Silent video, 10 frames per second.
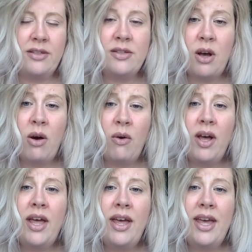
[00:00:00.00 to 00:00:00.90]
So,
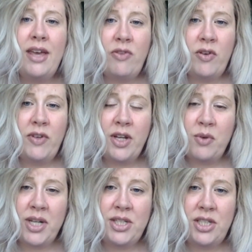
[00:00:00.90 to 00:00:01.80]
if you have any
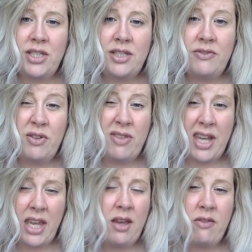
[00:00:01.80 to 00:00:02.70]
questions, if you're
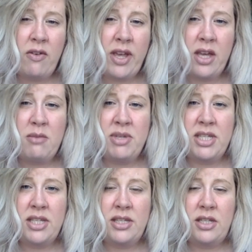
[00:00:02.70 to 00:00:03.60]
thinking of going out of
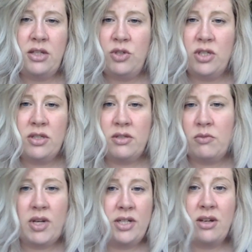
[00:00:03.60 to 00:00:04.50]
business and you just
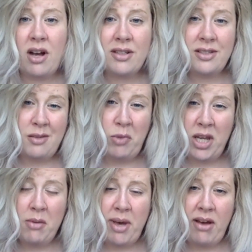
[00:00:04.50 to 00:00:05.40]
want to talk to
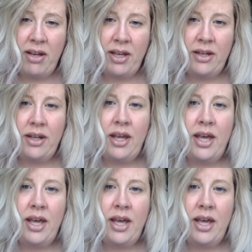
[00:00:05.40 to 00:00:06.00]
somebody about it,